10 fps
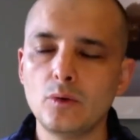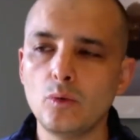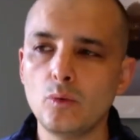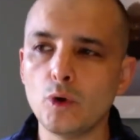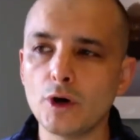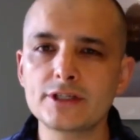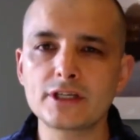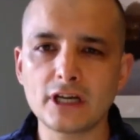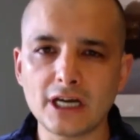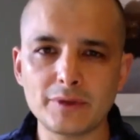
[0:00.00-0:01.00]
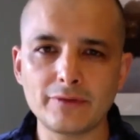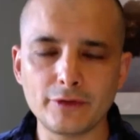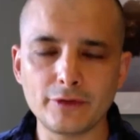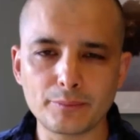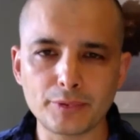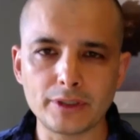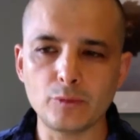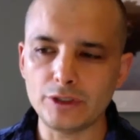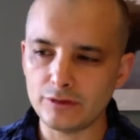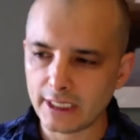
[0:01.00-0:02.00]
what is a carbon footprint
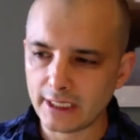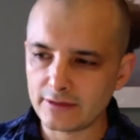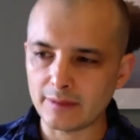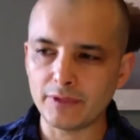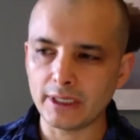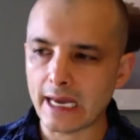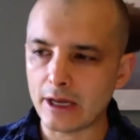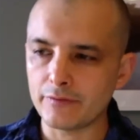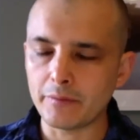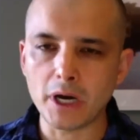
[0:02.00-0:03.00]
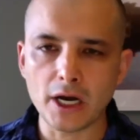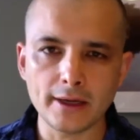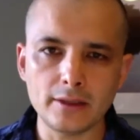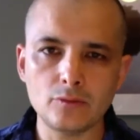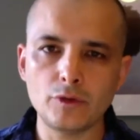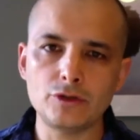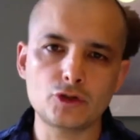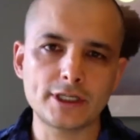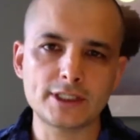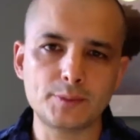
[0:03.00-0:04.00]
when you take something out of a mine, when you
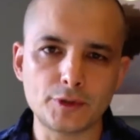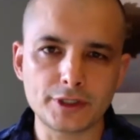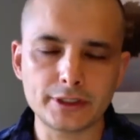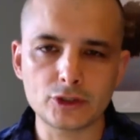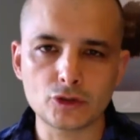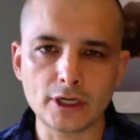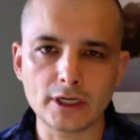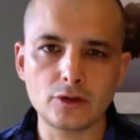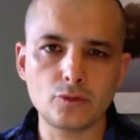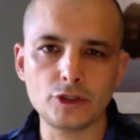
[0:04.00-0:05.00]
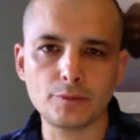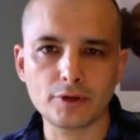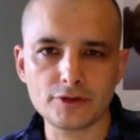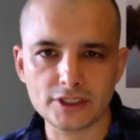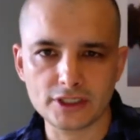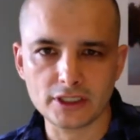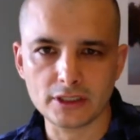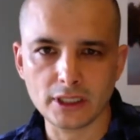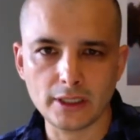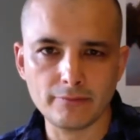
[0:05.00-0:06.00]
transport it in a truck, when you process it in
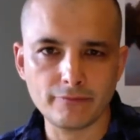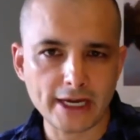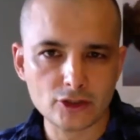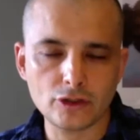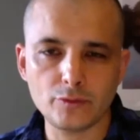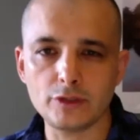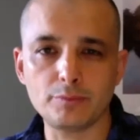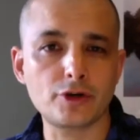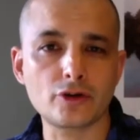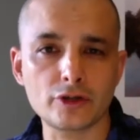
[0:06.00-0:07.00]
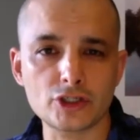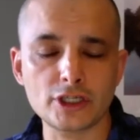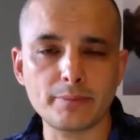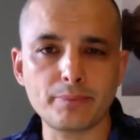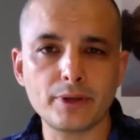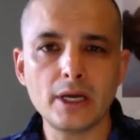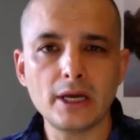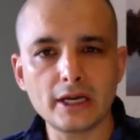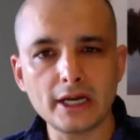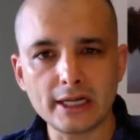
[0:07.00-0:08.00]
a factory, when you put it on a ship,
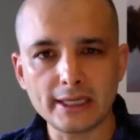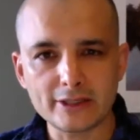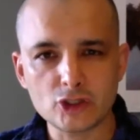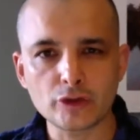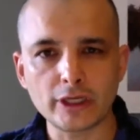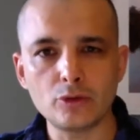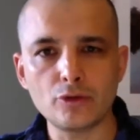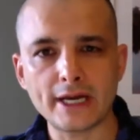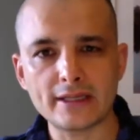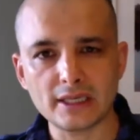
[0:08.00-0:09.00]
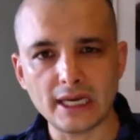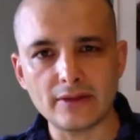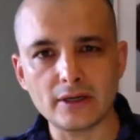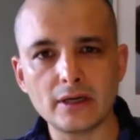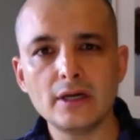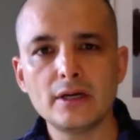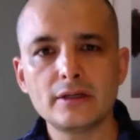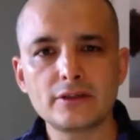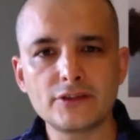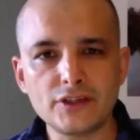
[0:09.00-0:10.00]
and kind of like stringing all that together
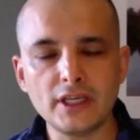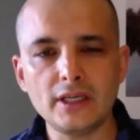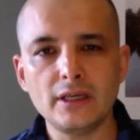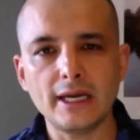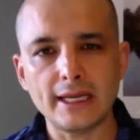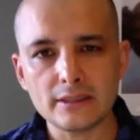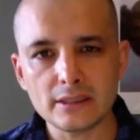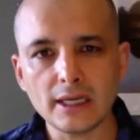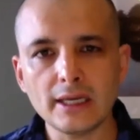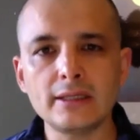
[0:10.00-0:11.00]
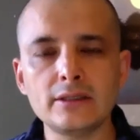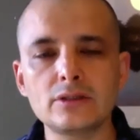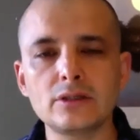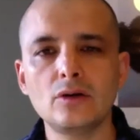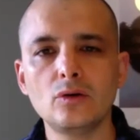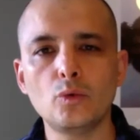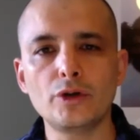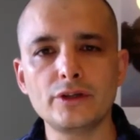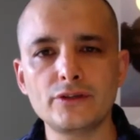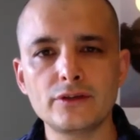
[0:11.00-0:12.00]
to see end to end what
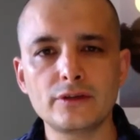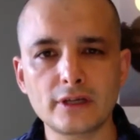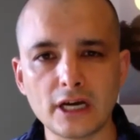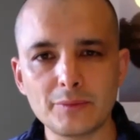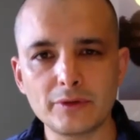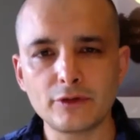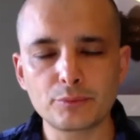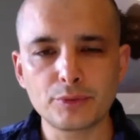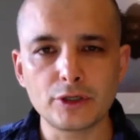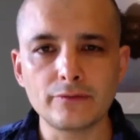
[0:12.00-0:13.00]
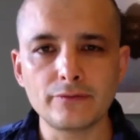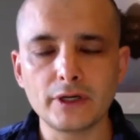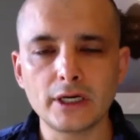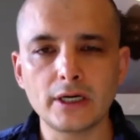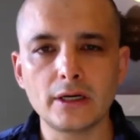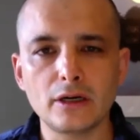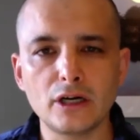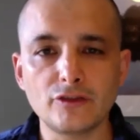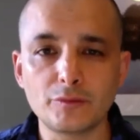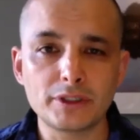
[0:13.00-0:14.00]
is the carbon footprint of, uh,
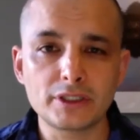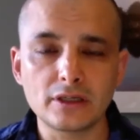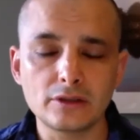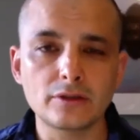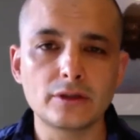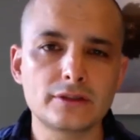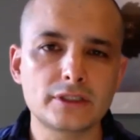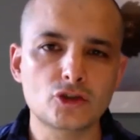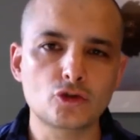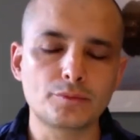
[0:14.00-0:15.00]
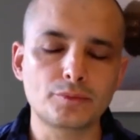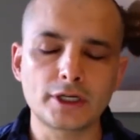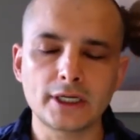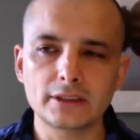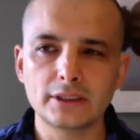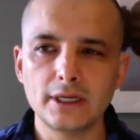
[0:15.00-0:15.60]
of a particular industrial product.